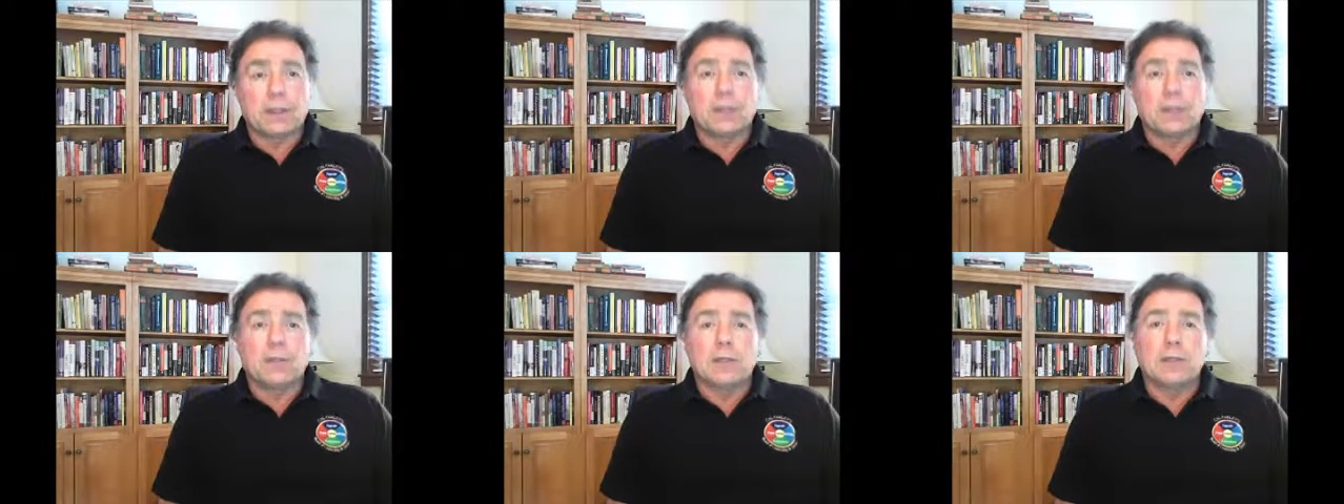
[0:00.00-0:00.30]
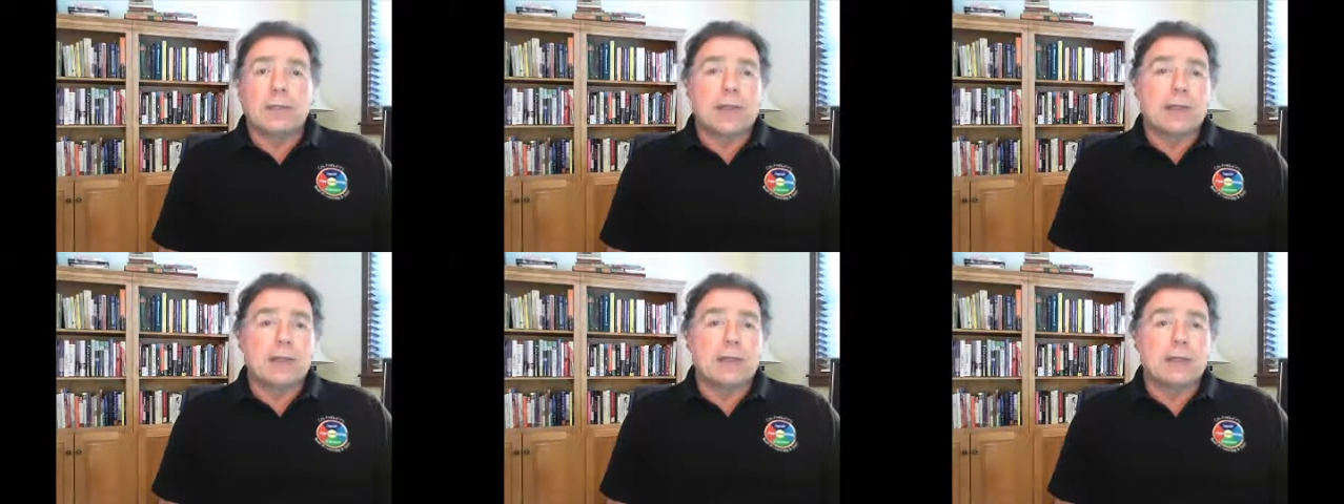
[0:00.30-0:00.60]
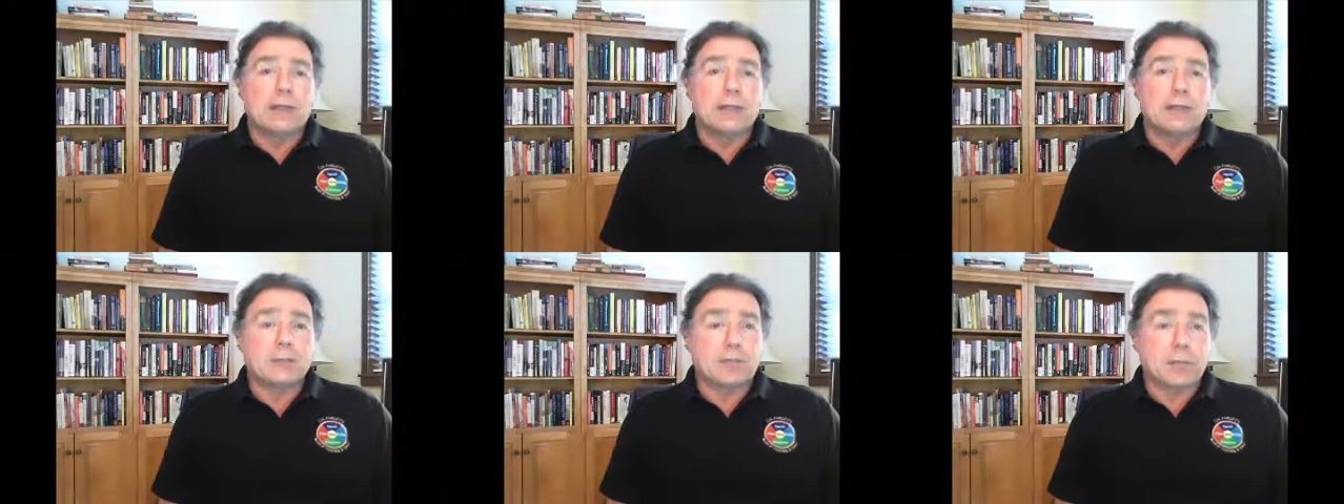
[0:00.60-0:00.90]
The
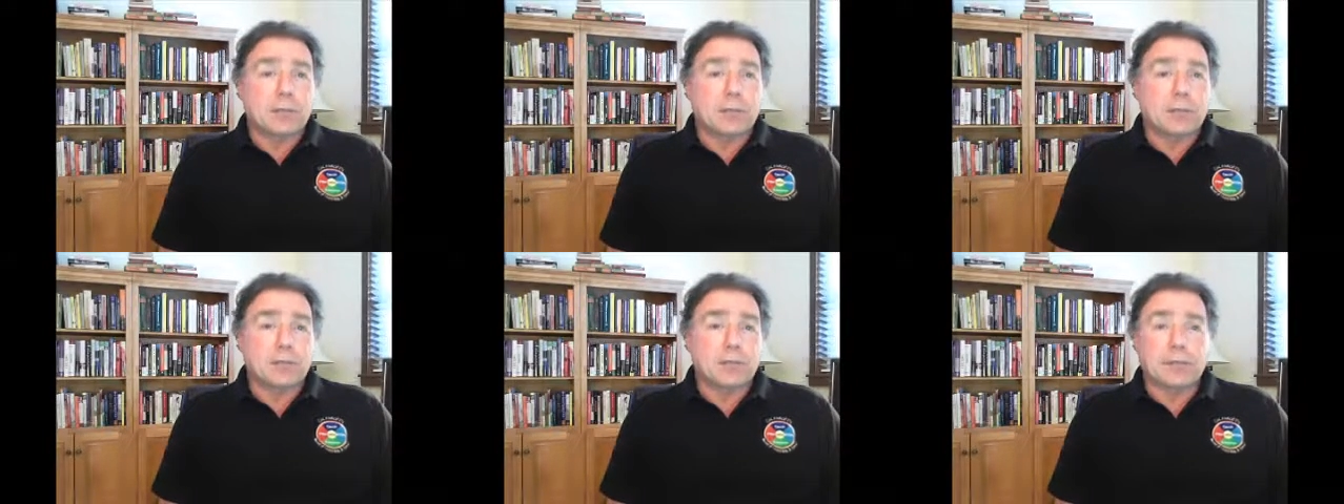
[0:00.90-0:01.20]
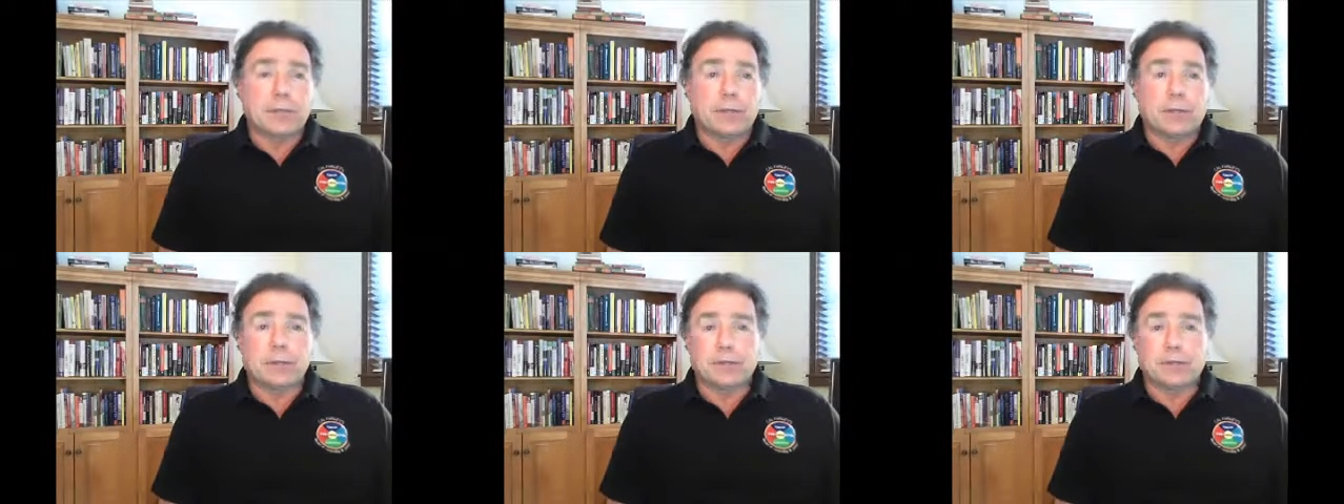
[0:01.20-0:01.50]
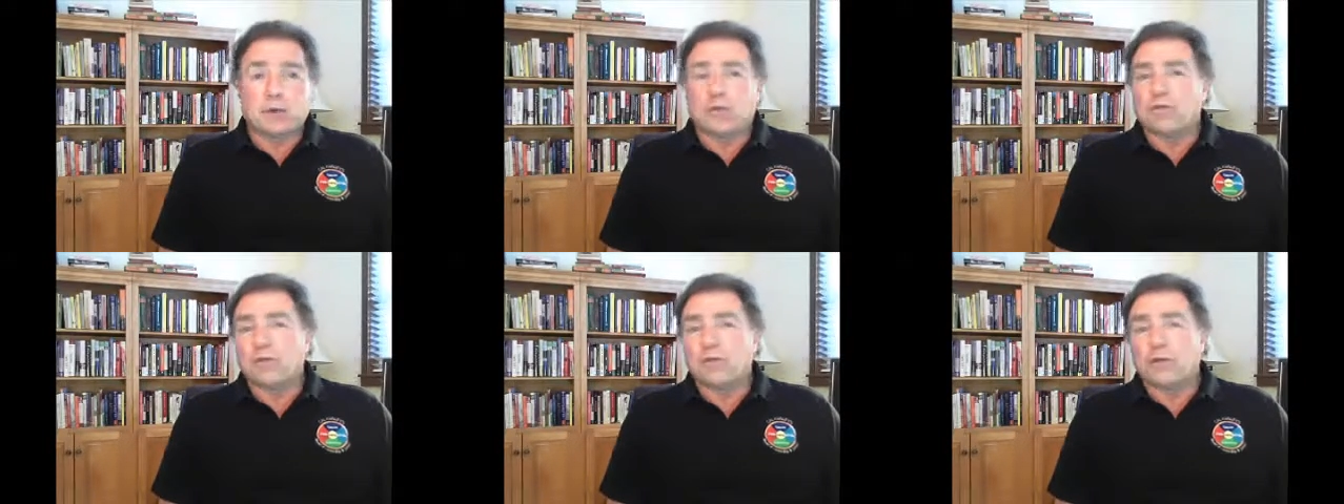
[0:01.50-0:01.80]
backlash may appear
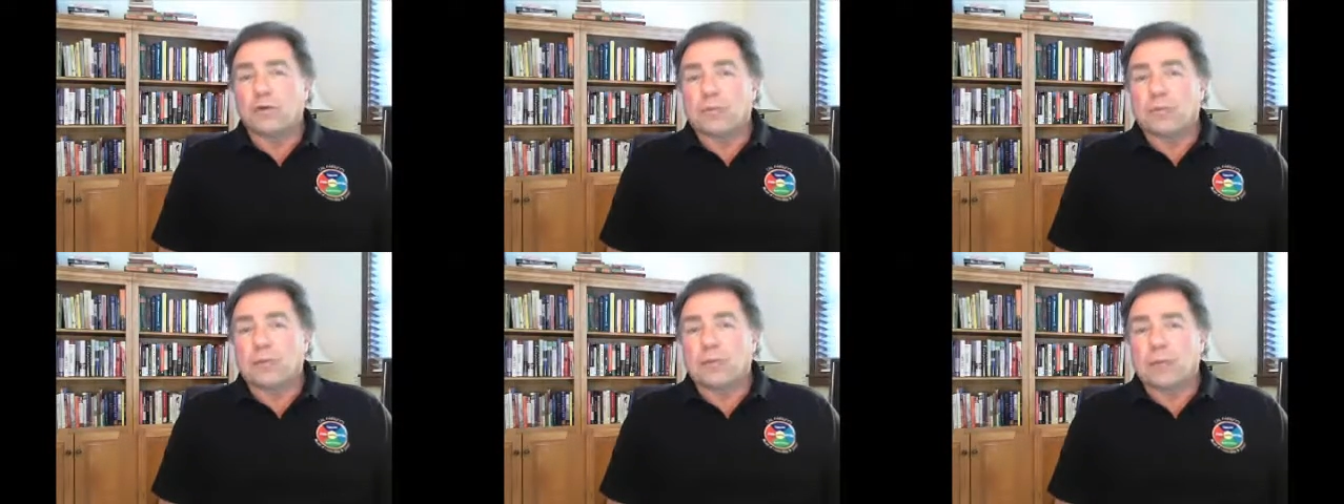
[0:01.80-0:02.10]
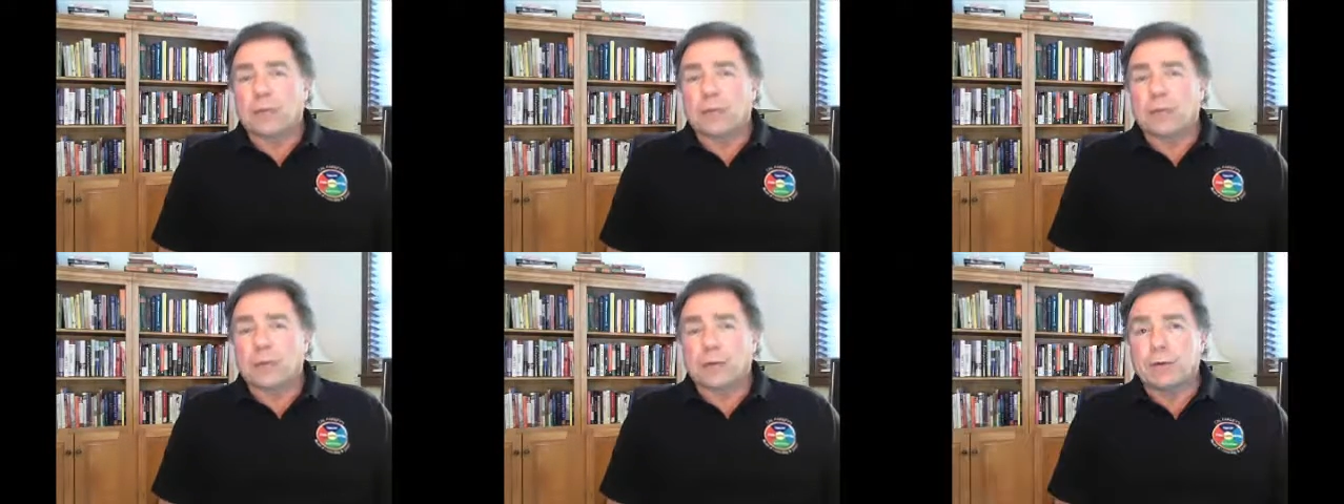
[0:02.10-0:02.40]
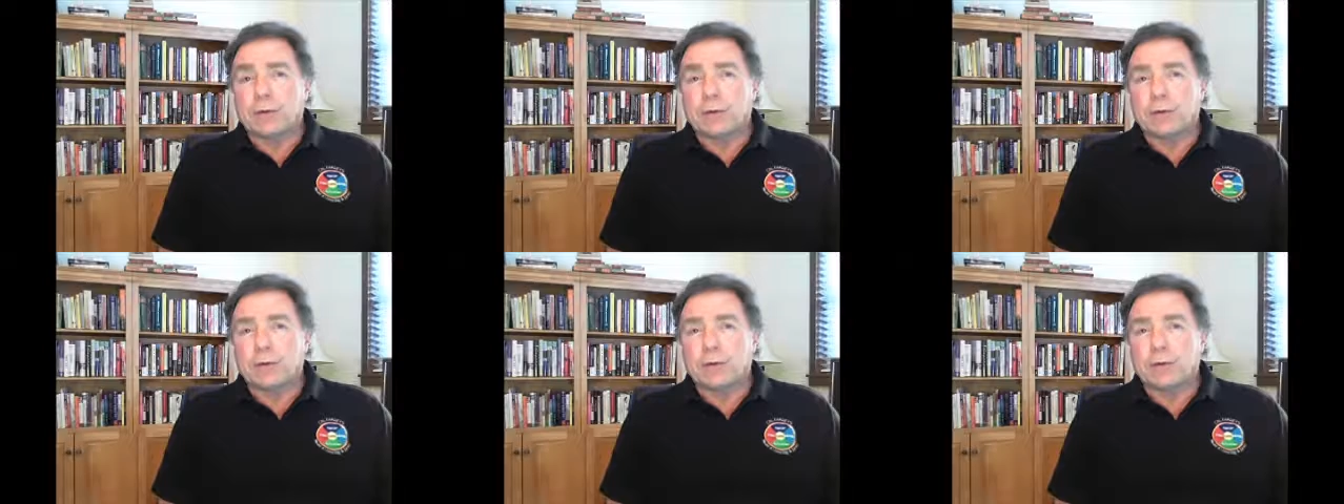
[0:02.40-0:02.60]
as overt behavior